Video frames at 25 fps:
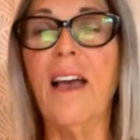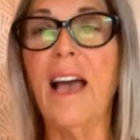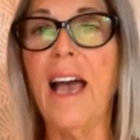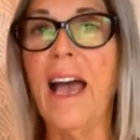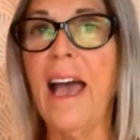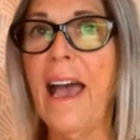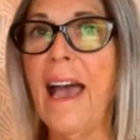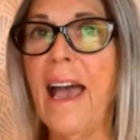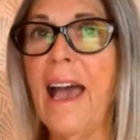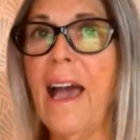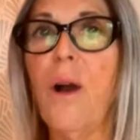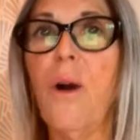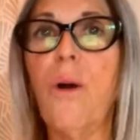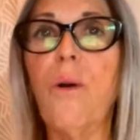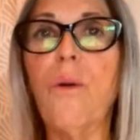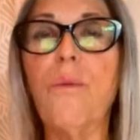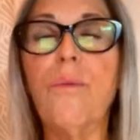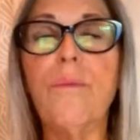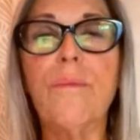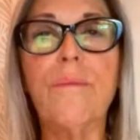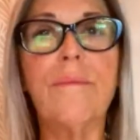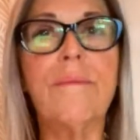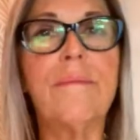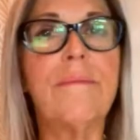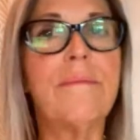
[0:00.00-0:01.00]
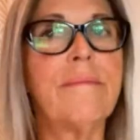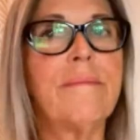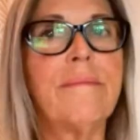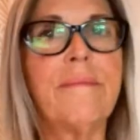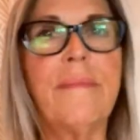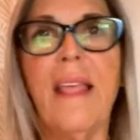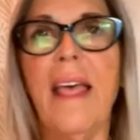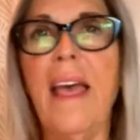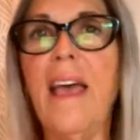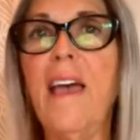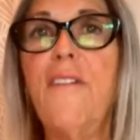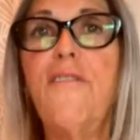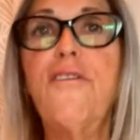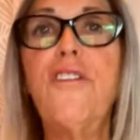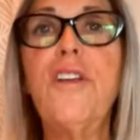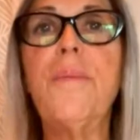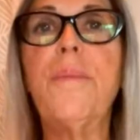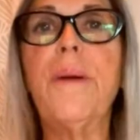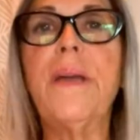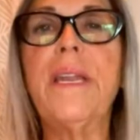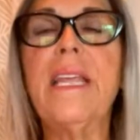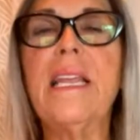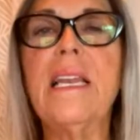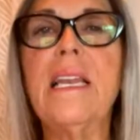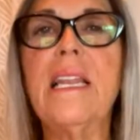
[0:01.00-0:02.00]
how
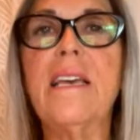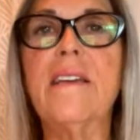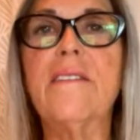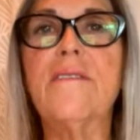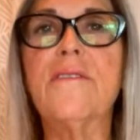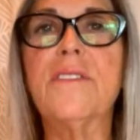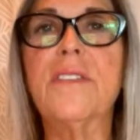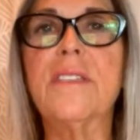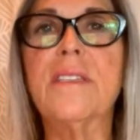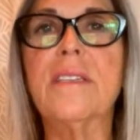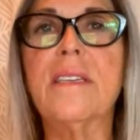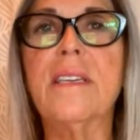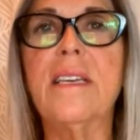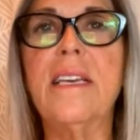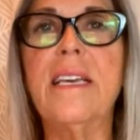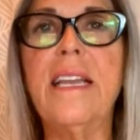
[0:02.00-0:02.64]
everybody lives.